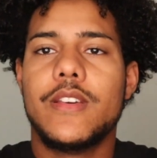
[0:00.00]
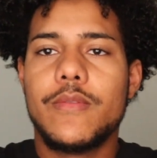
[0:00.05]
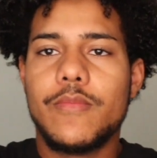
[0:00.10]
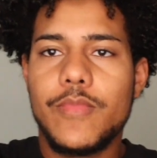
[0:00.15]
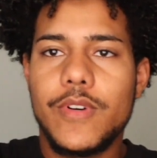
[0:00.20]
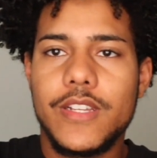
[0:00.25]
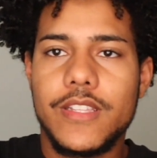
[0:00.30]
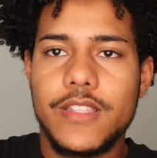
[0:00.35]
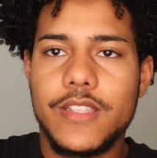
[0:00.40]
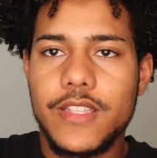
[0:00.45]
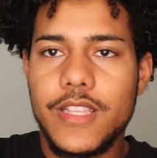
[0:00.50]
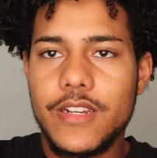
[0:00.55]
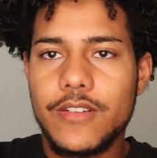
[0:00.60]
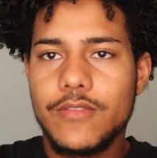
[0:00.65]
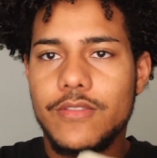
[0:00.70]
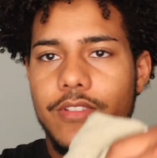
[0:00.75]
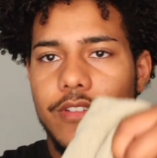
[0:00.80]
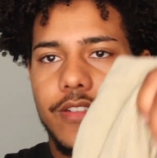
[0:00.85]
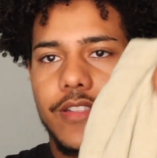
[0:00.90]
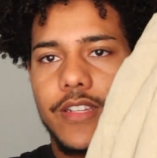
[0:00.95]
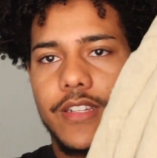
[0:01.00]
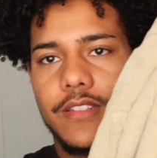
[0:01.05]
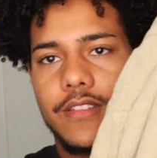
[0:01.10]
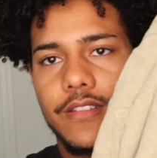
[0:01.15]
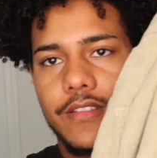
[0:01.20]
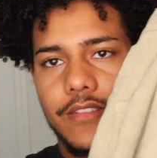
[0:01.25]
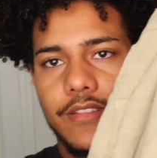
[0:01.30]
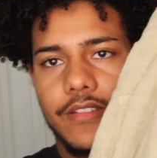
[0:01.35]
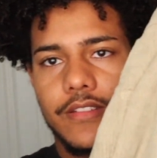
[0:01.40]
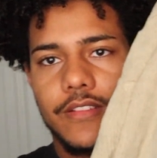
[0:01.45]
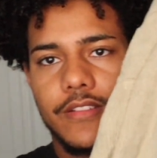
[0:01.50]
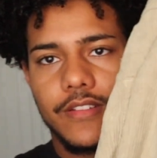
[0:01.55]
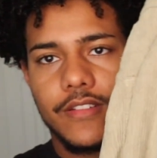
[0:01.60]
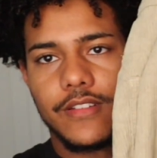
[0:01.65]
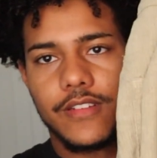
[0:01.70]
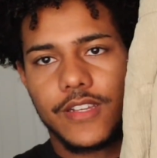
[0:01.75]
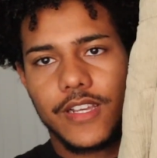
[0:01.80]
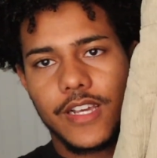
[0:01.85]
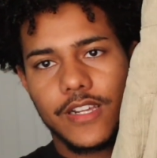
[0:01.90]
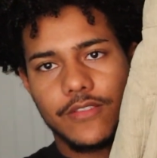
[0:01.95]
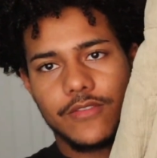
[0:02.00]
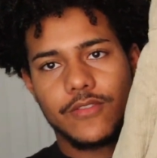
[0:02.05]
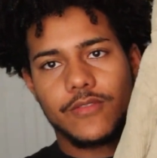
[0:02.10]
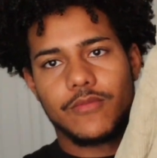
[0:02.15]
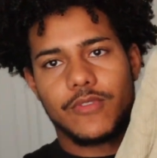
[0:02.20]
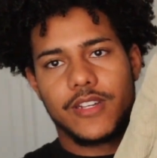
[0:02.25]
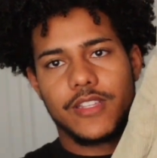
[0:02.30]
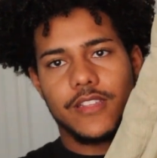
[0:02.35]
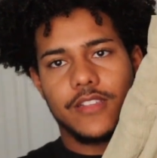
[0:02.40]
But they don't look like this. I don't know why